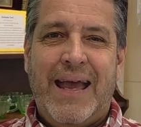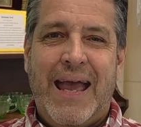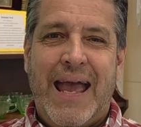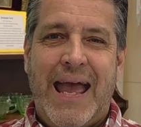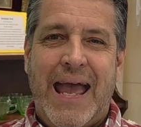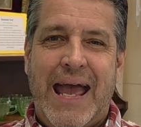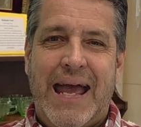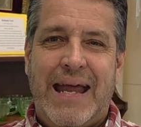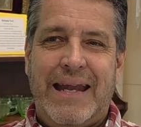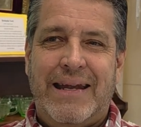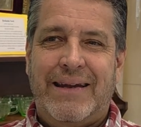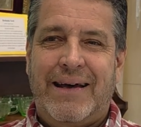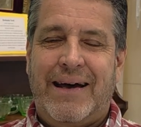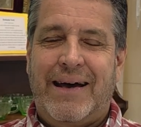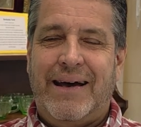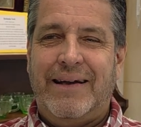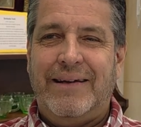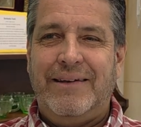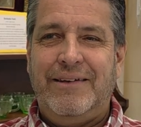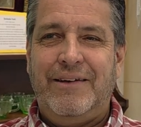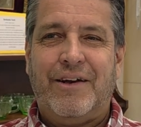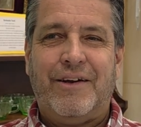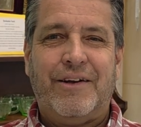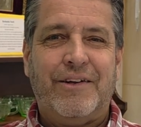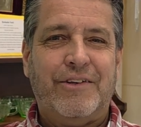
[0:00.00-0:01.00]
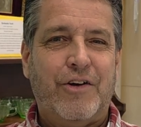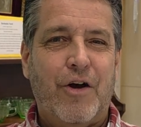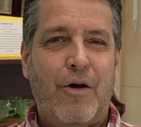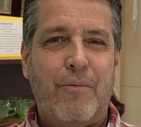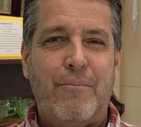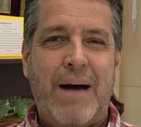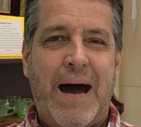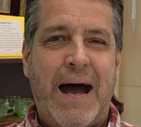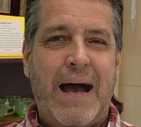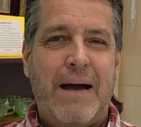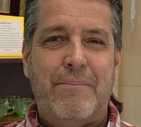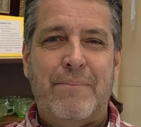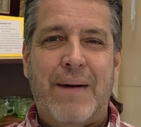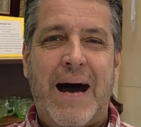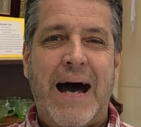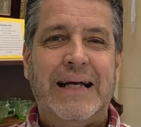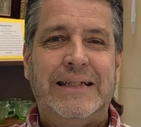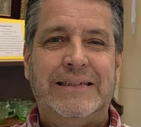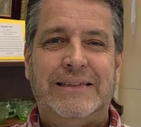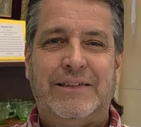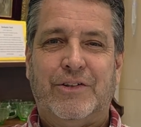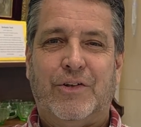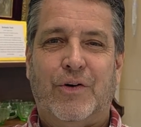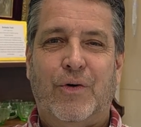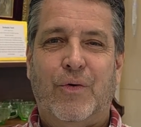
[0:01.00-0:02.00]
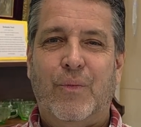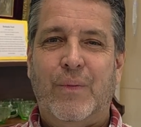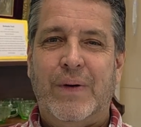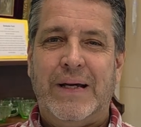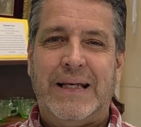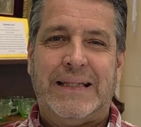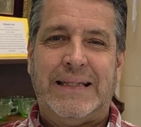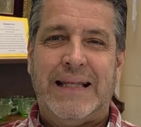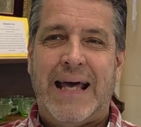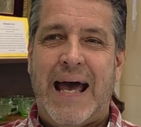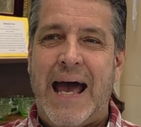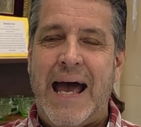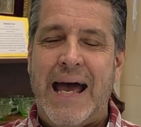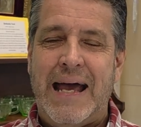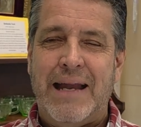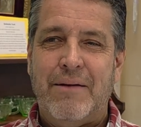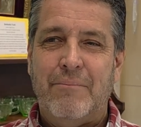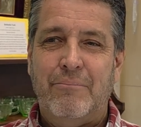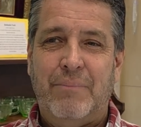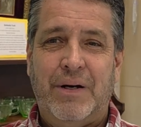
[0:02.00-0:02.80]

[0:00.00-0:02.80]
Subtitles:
and you could go buy a bicycle with that,